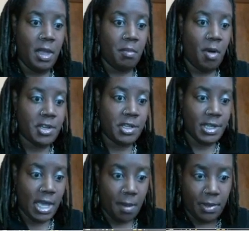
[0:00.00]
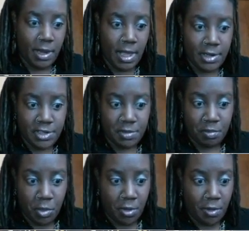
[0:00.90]
Margin top, then edges and
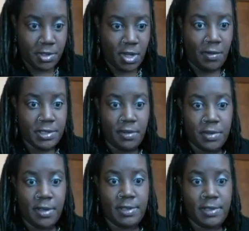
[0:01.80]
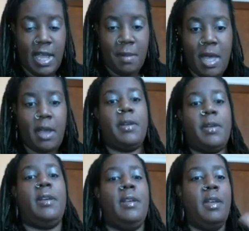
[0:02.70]
borders and all this other stuff. It's like I'm not
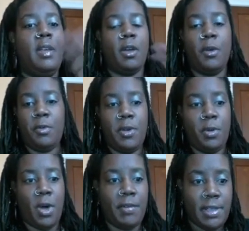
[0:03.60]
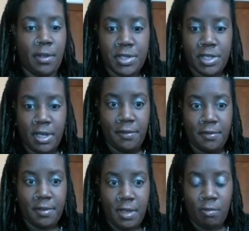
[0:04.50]
going to go through and do all this other
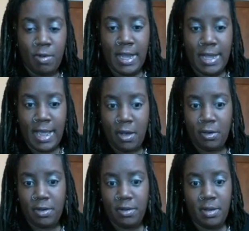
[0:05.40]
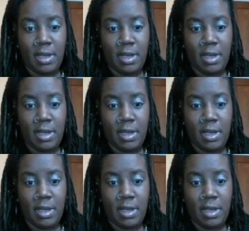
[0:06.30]
stuff right now